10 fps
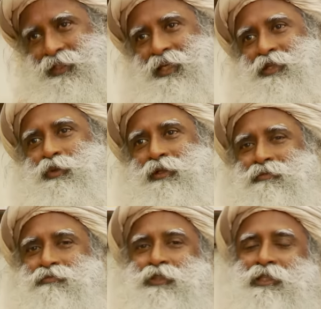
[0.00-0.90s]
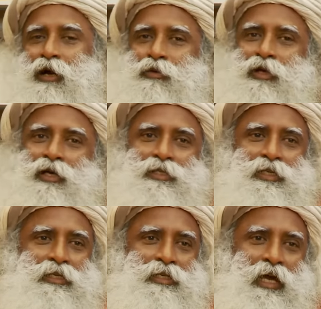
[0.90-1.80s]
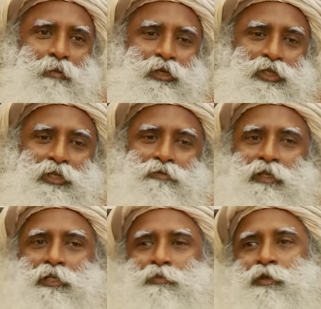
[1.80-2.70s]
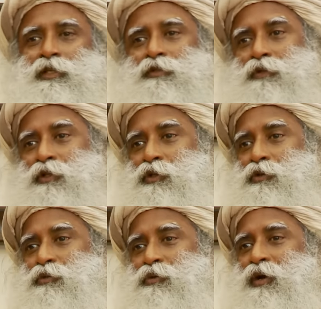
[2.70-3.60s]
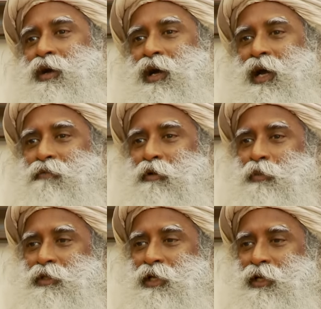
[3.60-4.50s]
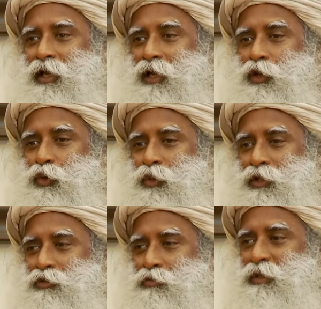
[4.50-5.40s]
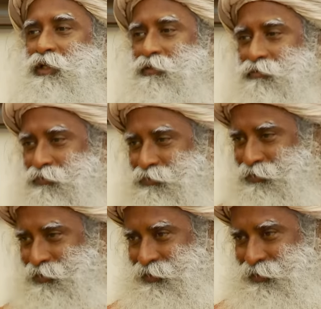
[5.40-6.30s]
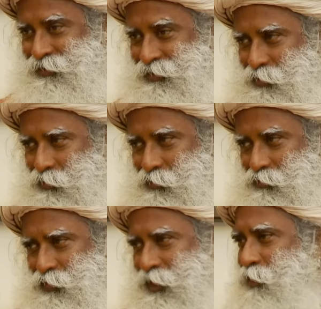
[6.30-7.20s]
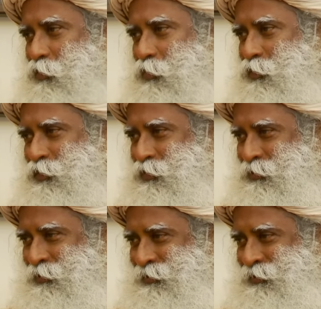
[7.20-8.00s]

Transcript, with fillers: it will… without a certain dimension of experience within you, I will be taking you into belief, which I don't want to do.